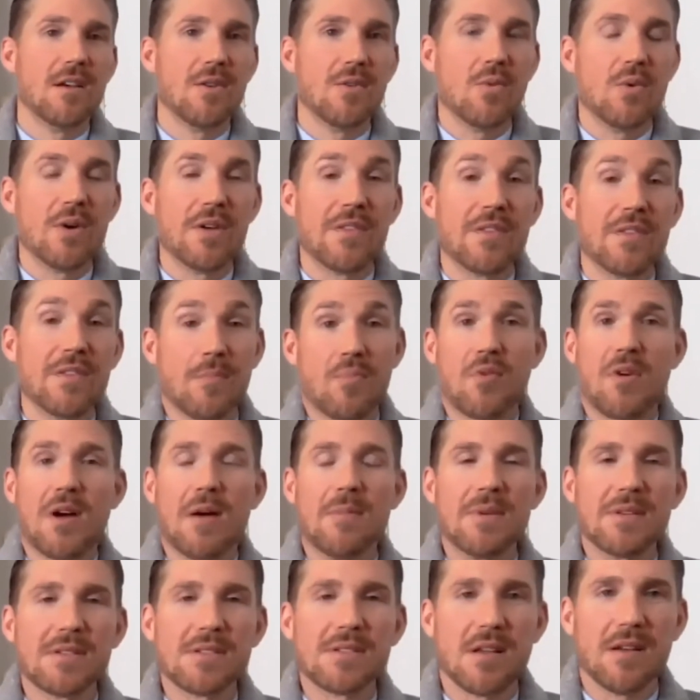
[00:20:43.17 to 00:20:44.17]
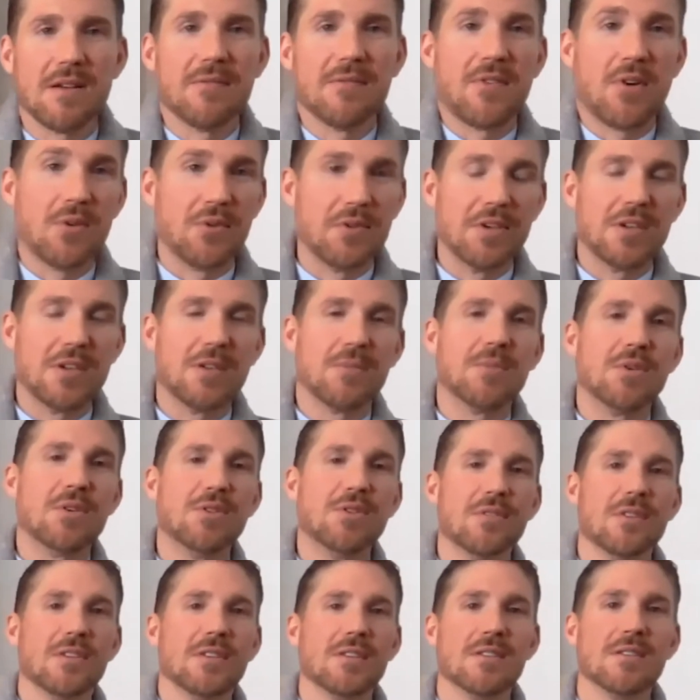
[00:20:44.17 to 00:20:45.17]
with the promise of Holy
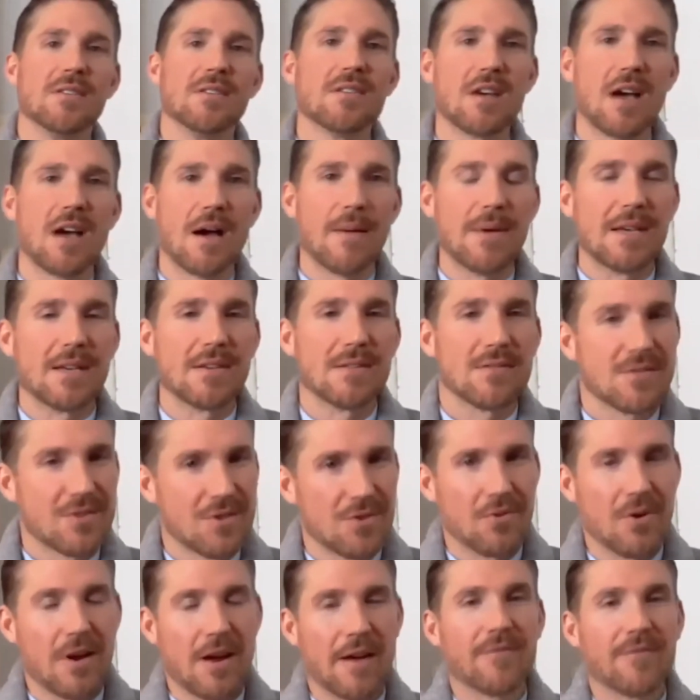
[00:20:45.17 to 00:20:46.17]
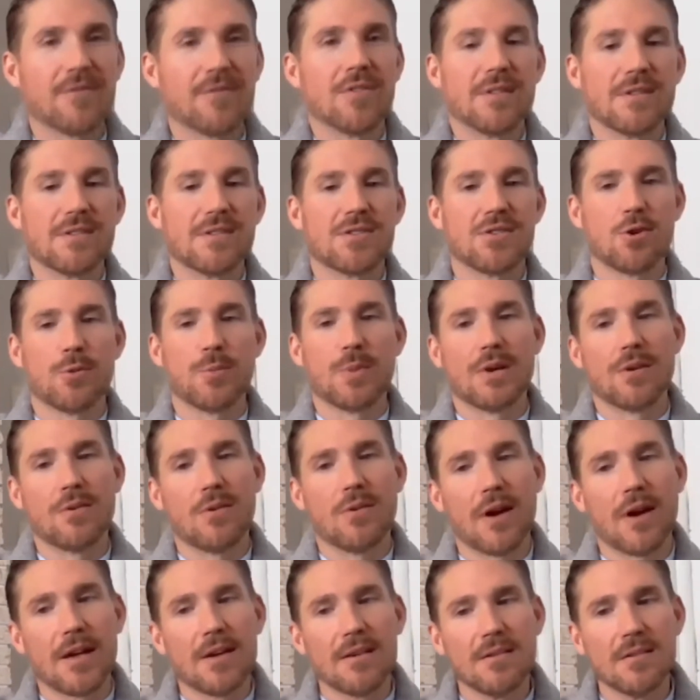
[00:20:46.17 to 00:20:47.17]
Communion coming soon after the sermon,
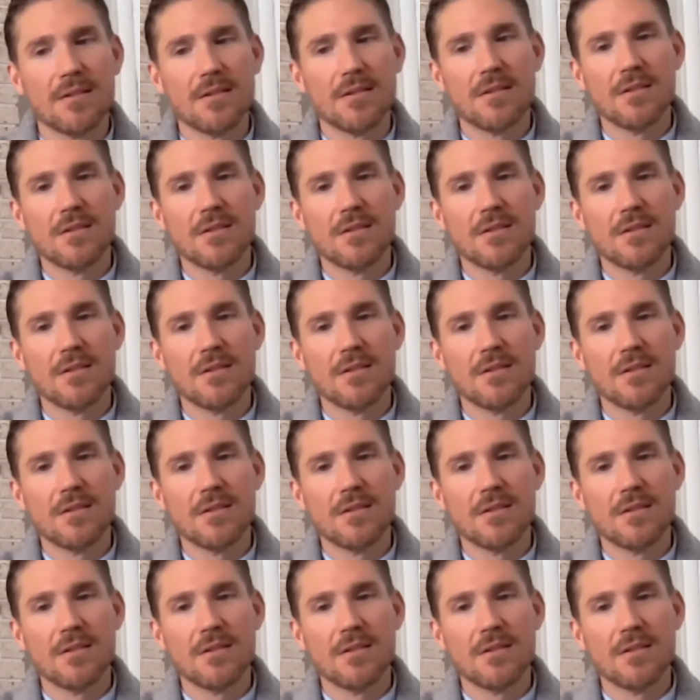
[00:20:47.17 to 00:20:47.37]
right?